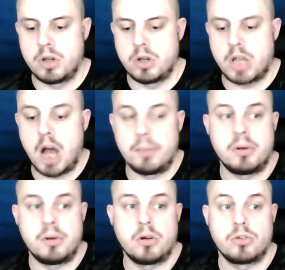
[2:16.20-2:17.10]

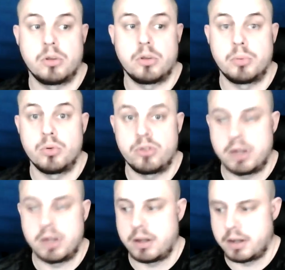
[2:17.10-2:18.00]
carbon dioxide
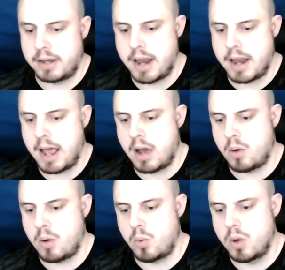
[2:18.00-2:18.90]
poisoning.
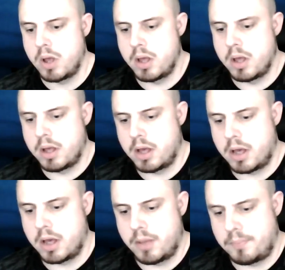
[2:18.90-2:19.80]
Now,
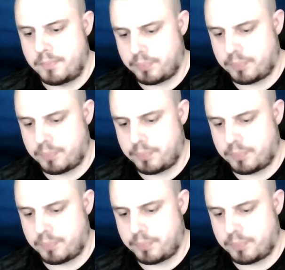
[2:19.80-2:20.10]
um,